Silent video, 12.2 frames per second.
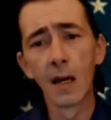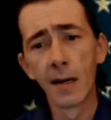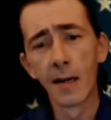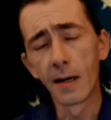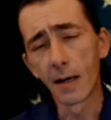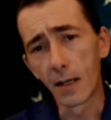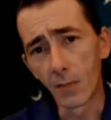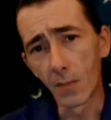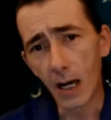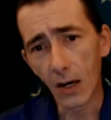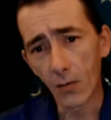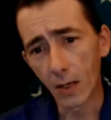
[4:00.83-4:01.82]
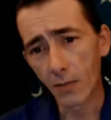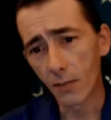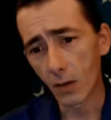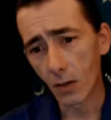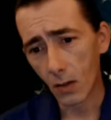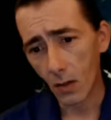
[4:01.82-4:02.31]

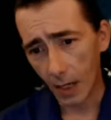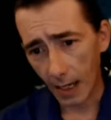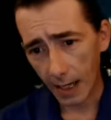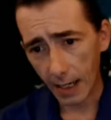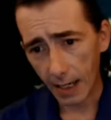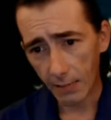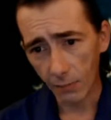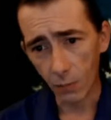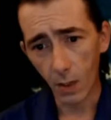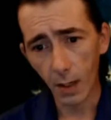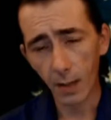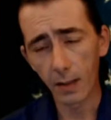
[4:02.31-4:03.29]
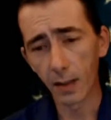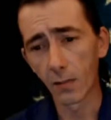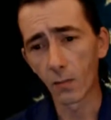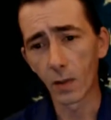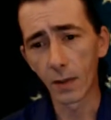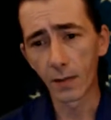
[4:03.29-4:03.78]
However, I have read
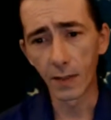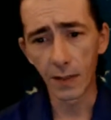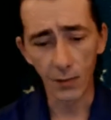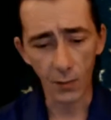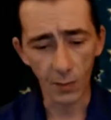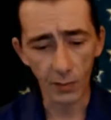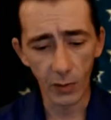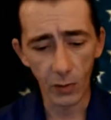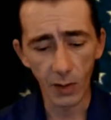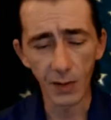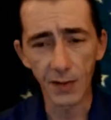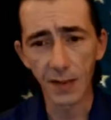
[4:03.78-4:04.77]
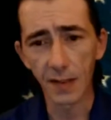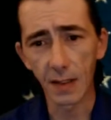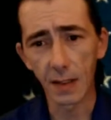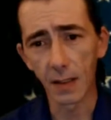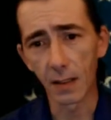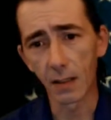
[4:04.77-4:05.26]
in one of these reports
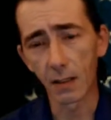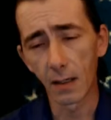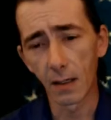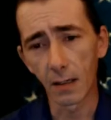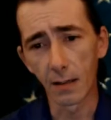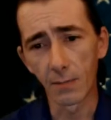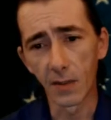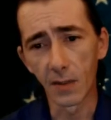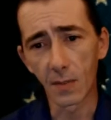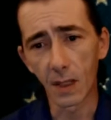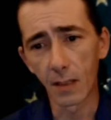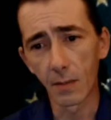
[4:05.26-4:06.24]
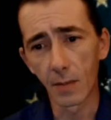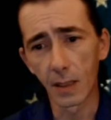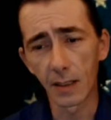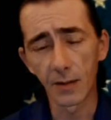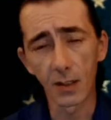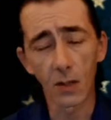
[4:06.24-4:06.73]
that the monument
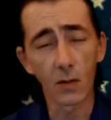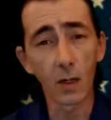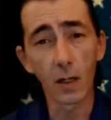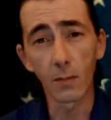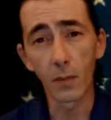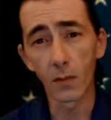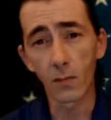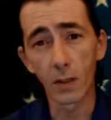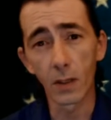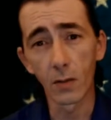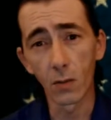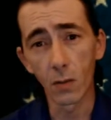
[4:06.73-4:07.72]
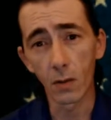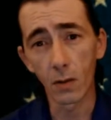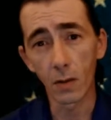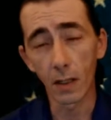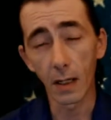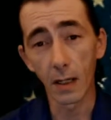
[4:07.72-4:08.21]
has already been
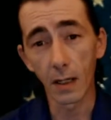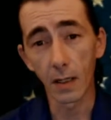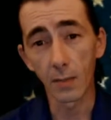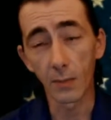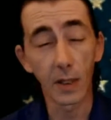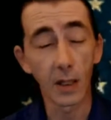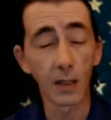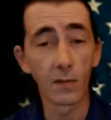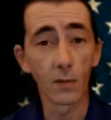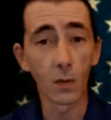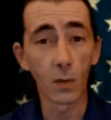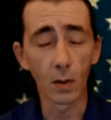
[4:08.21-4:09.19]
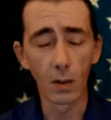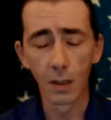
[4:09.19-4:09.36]
reordered and paid for.